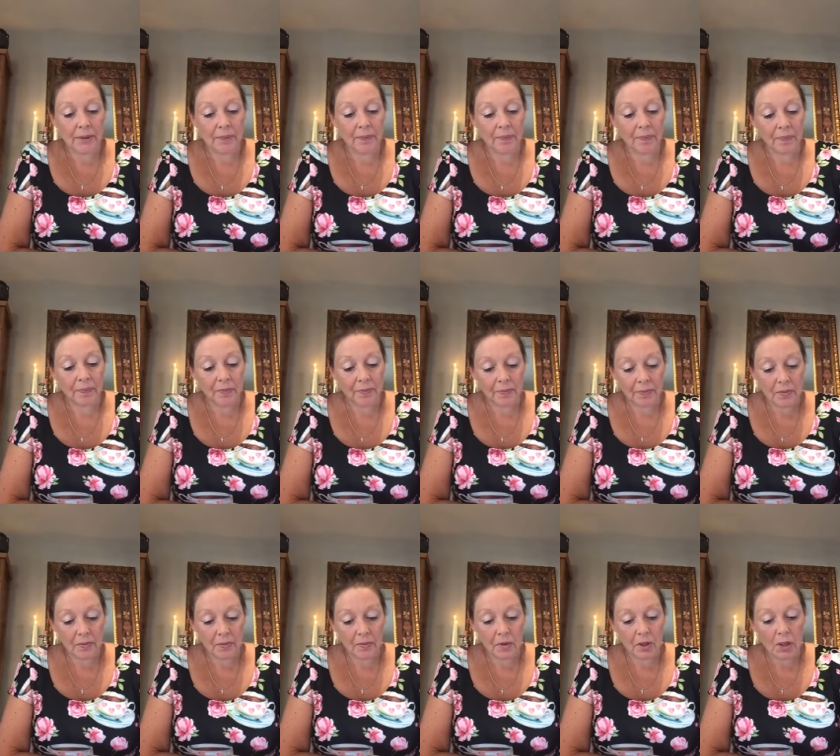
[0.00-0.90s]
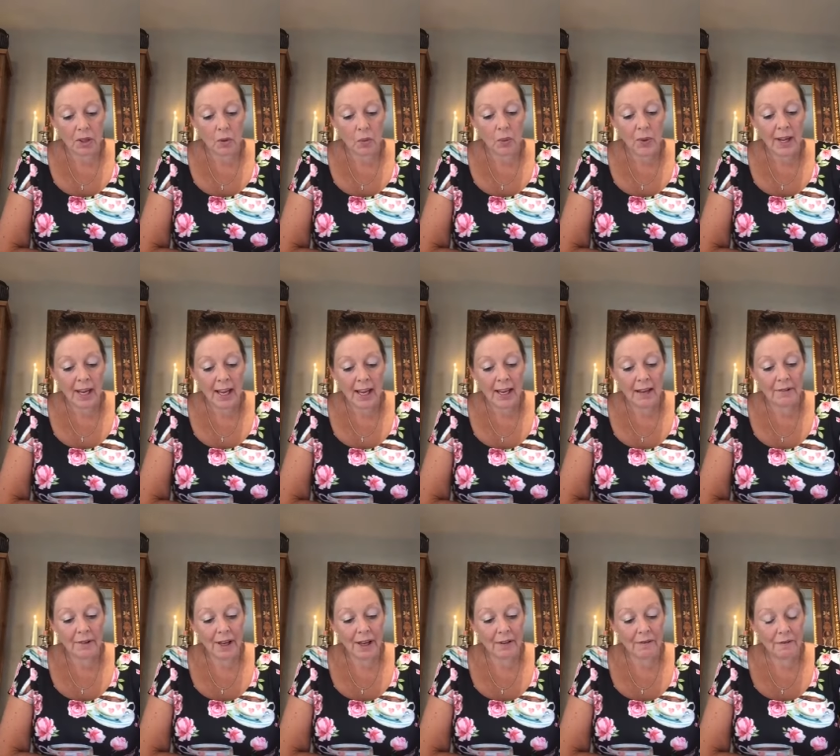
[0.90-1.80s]
So,
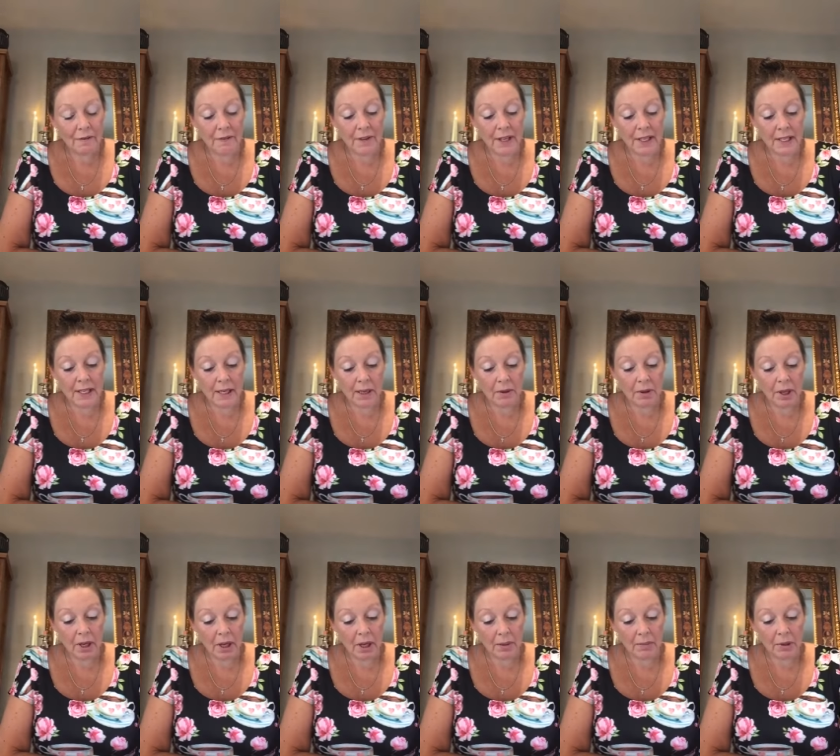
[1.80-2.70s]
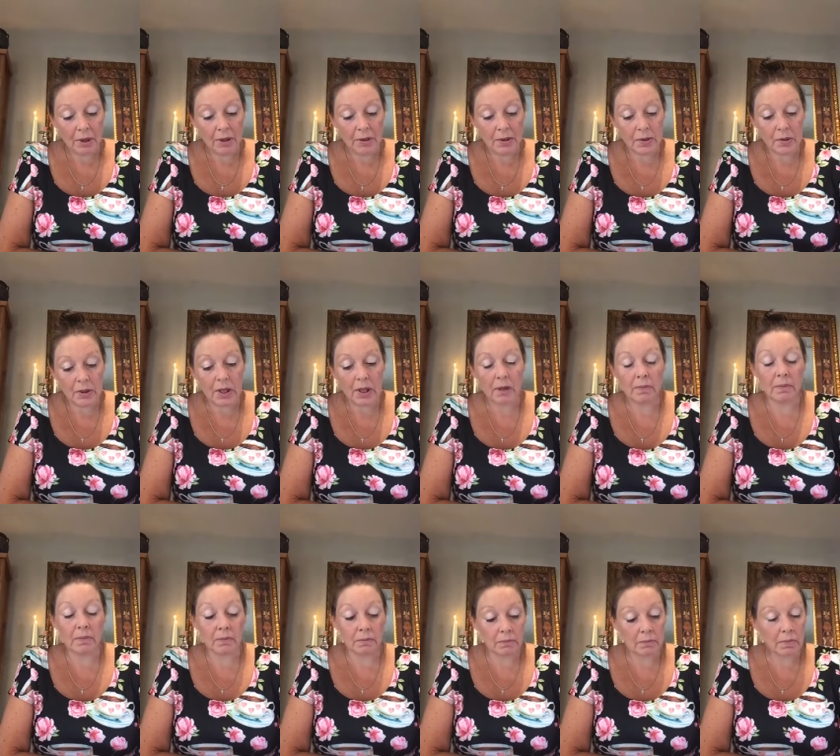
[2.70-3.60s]
we have a video that I'm going
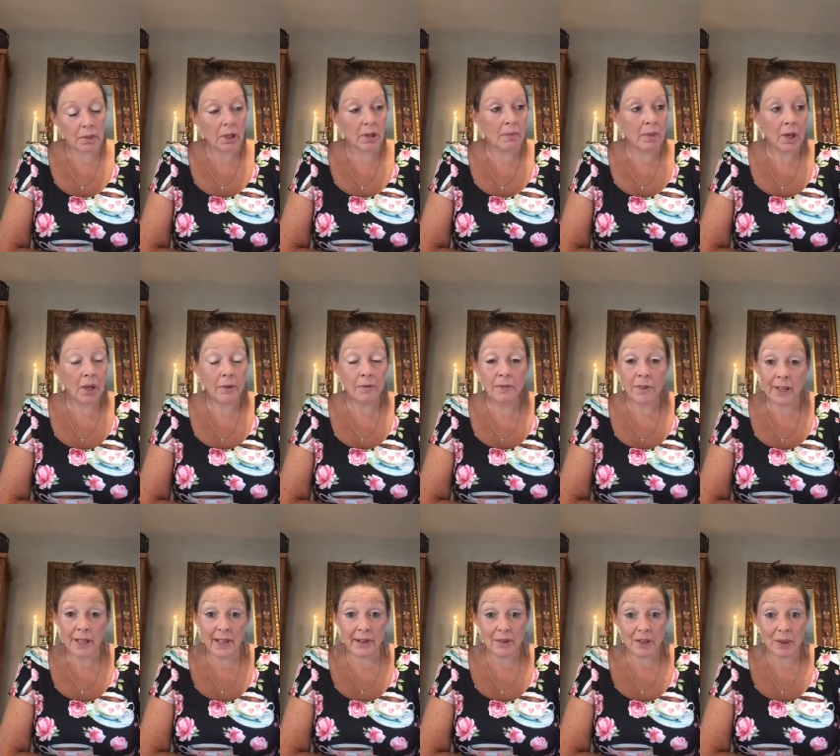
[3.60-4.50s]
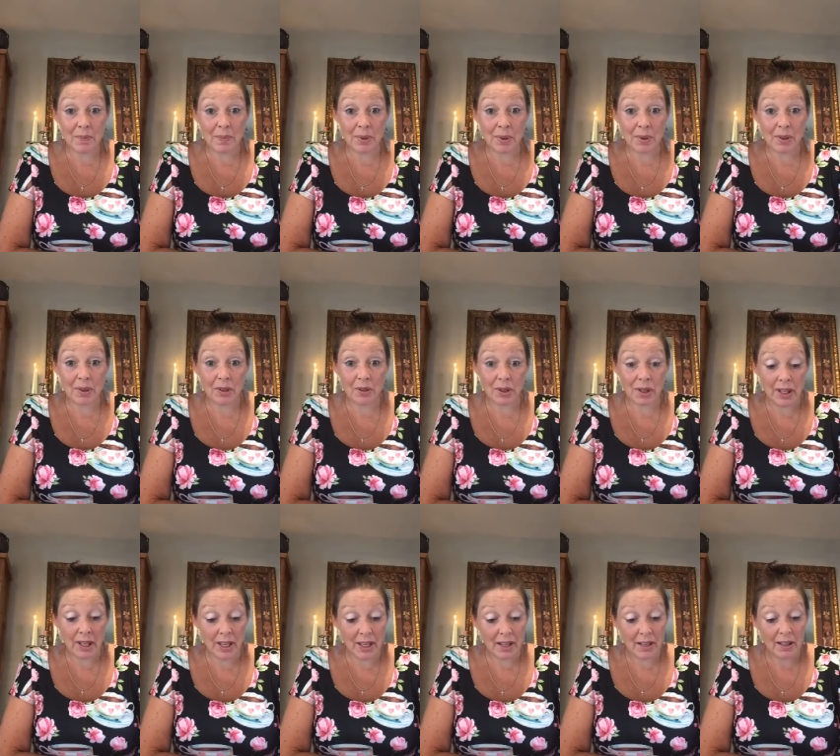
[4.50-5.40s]
to, that I'm hopefully going to
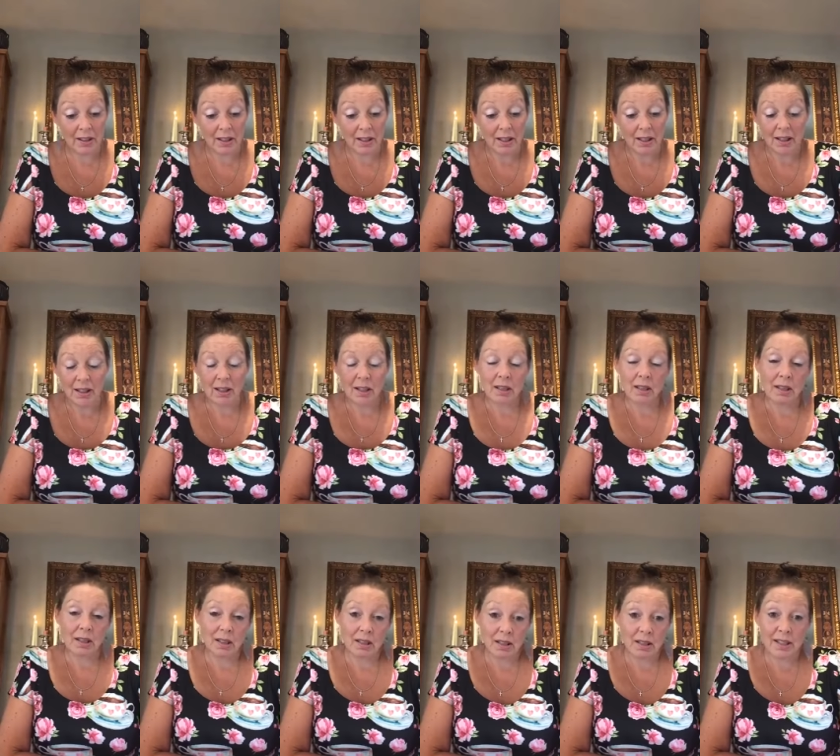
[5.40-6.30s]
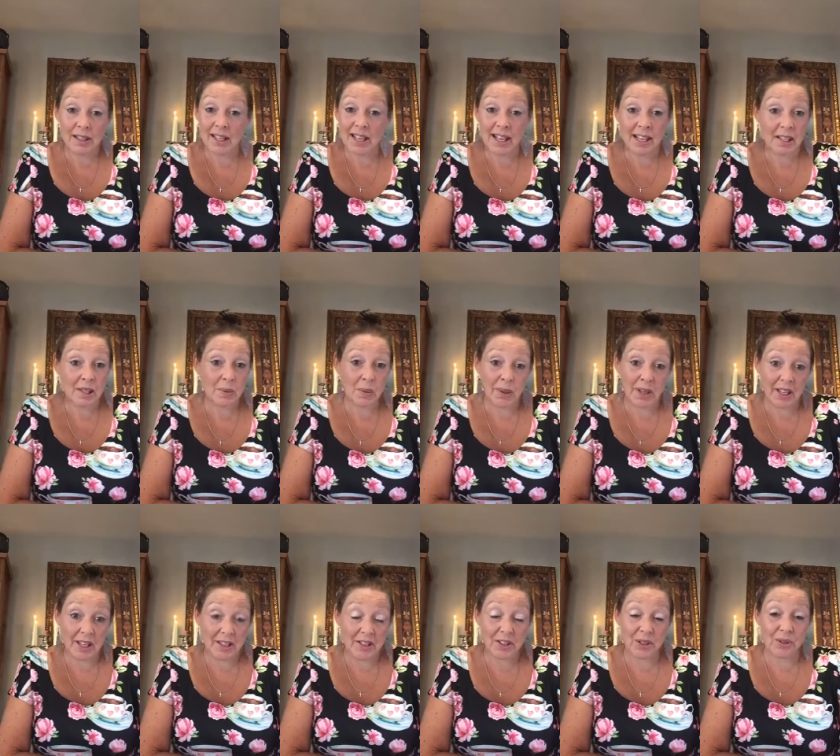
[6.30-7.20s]
put on here
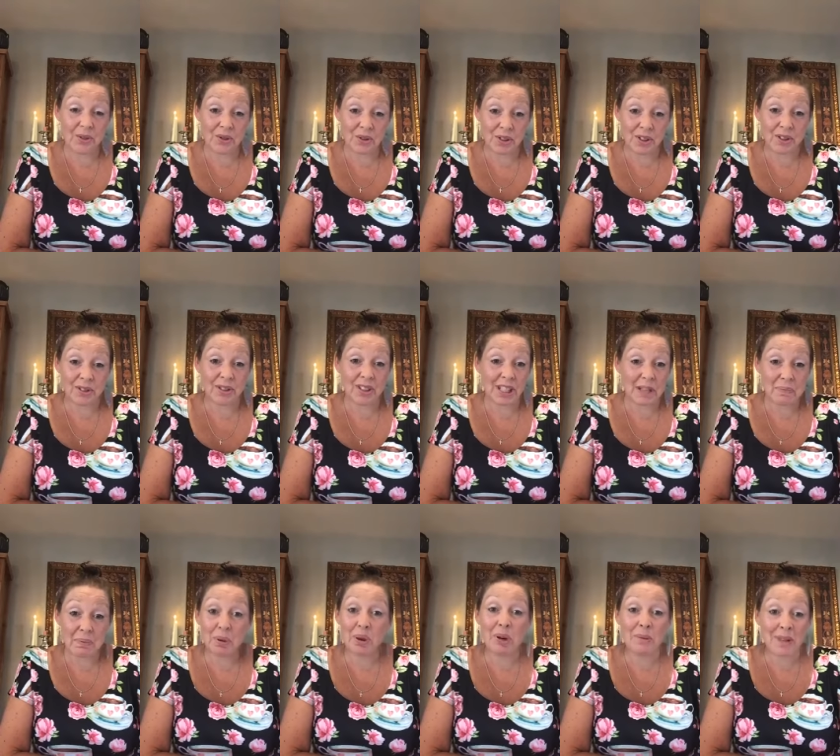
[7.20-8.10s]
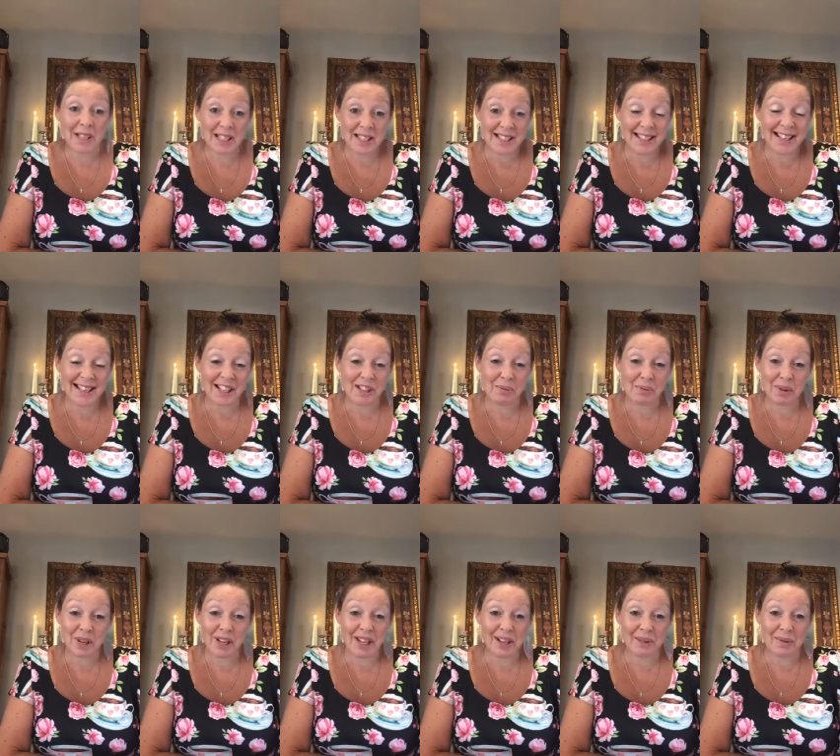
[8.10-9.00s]
next week, children. I
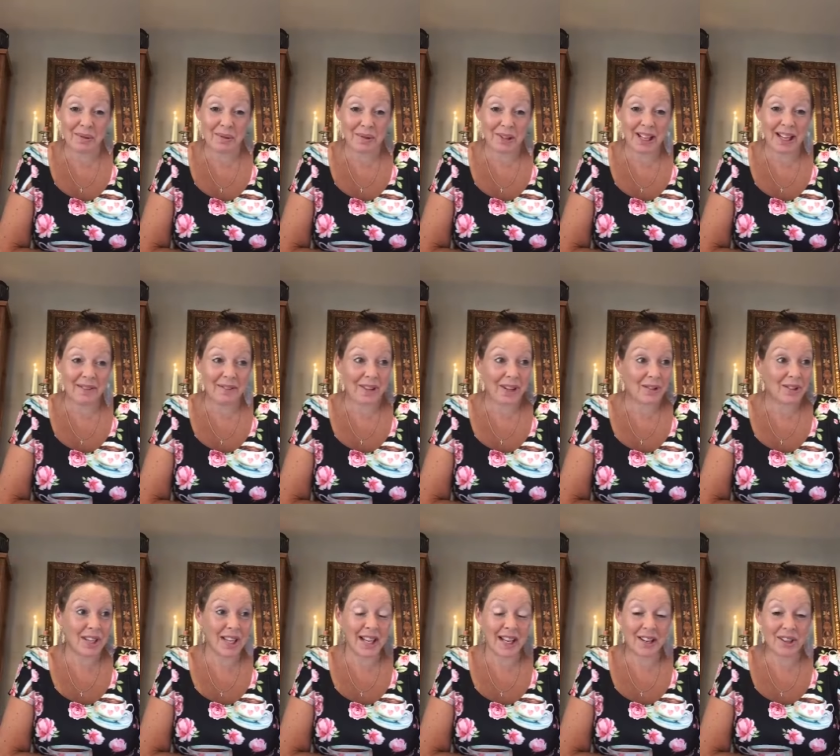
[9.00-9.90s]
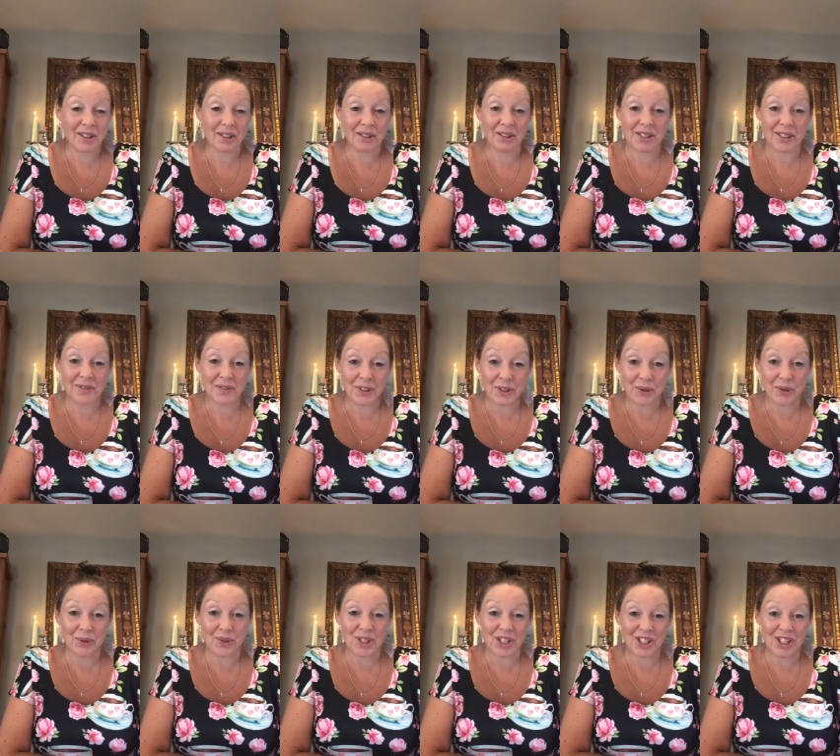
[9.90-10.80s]
promise next week we will have our technical
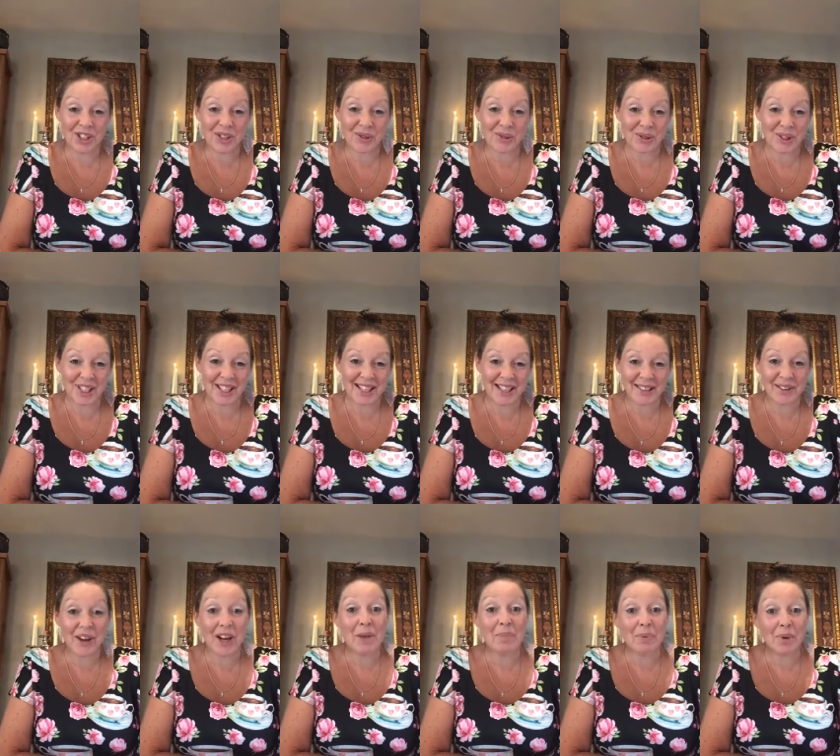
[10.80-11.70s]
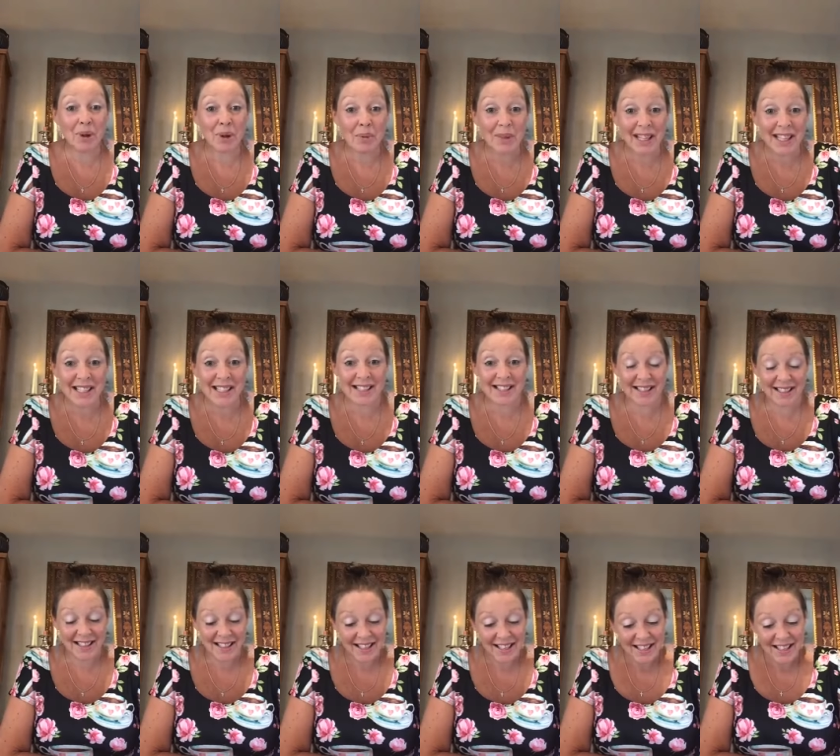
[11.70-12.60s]
difficulties sorted out. I
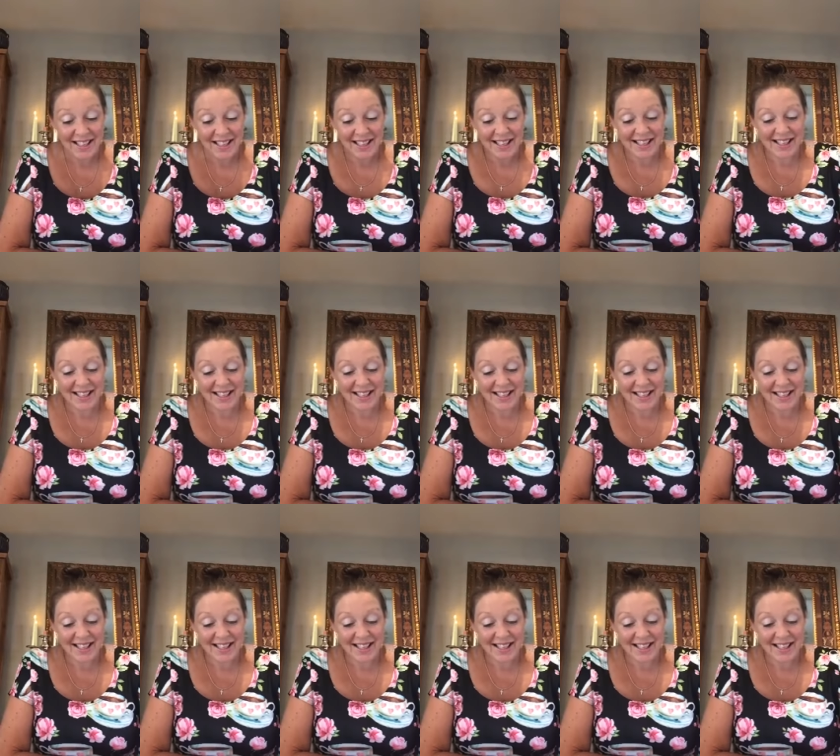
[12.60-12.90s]
promise.